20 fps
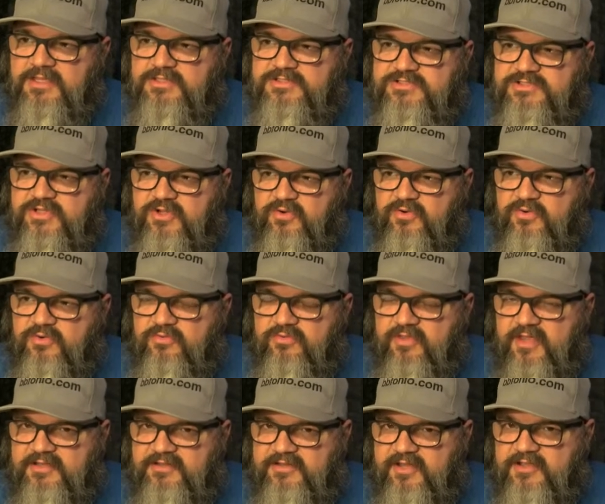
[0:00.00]
So
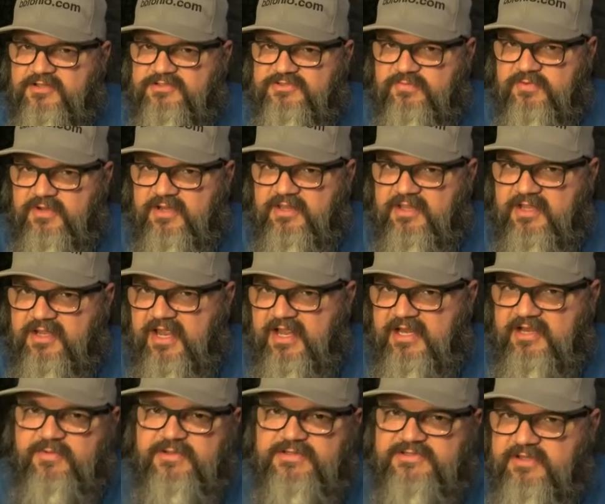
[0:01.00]
that tells me that it
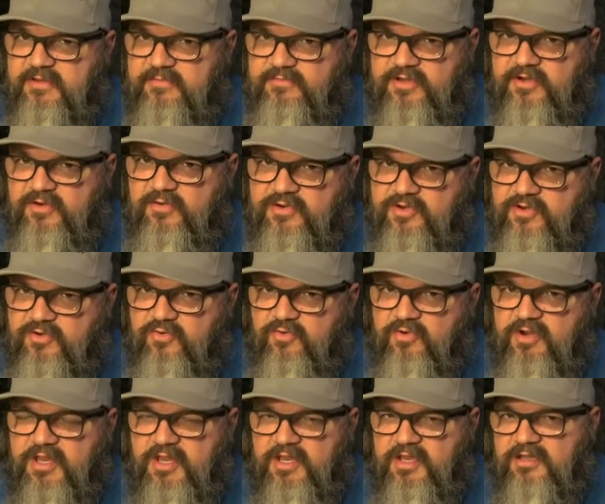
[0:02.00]
had to be something on
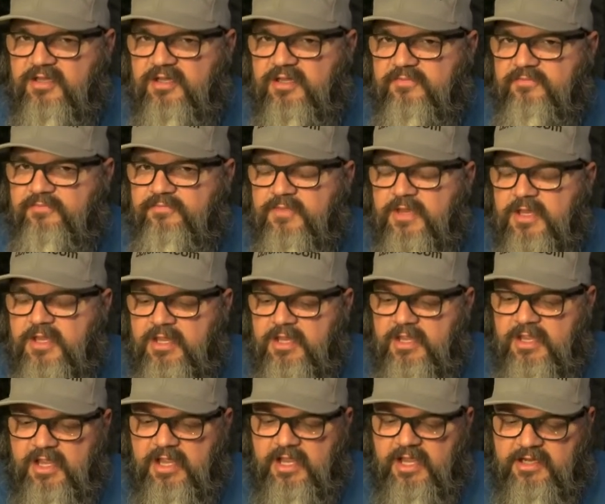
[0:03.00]
your end.
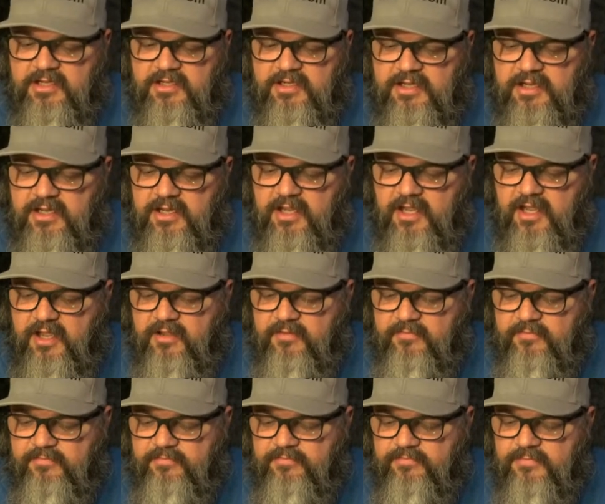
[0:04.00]
And,
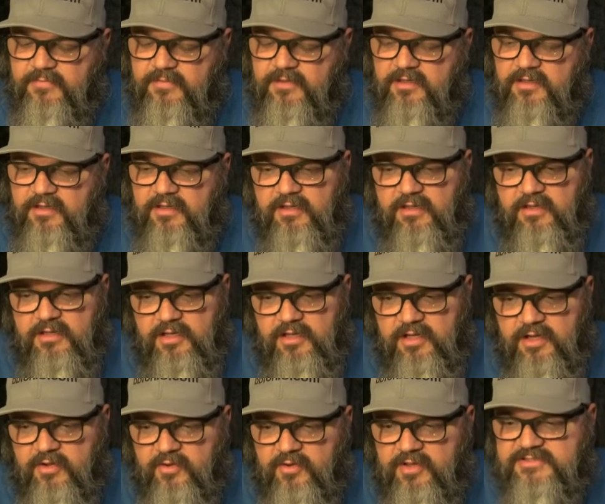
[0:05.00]

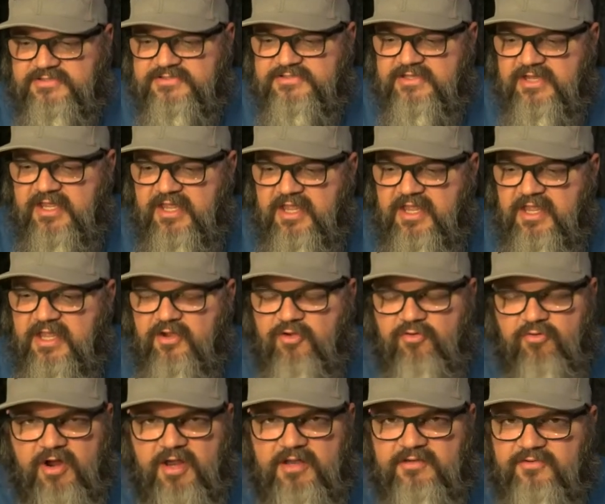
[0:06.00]
it's
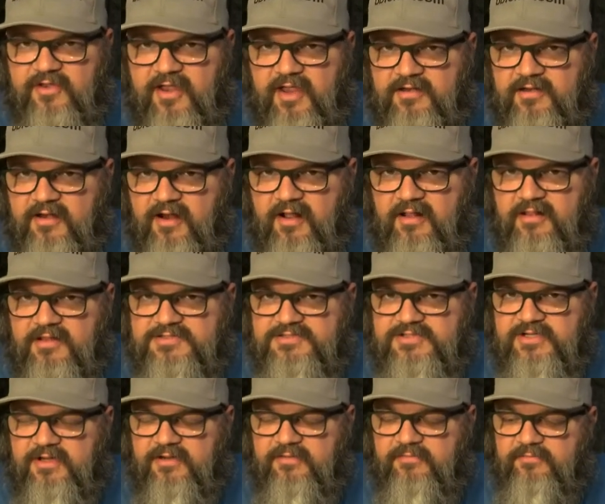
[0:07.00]
great
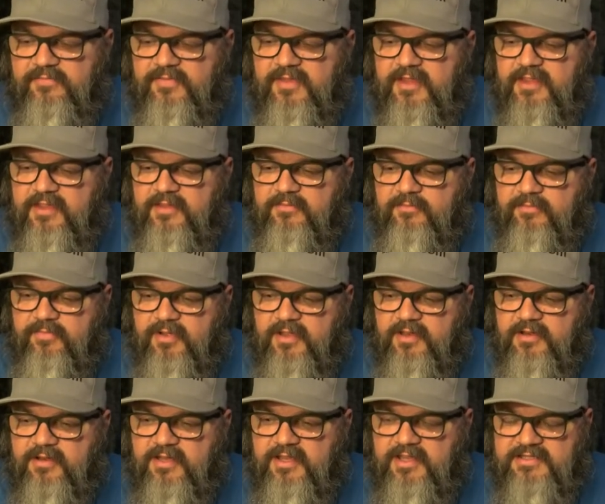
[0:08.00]
technology,
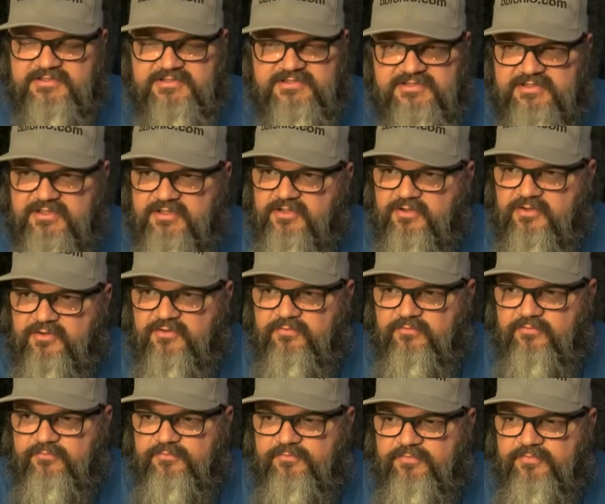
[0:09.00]
but it's still,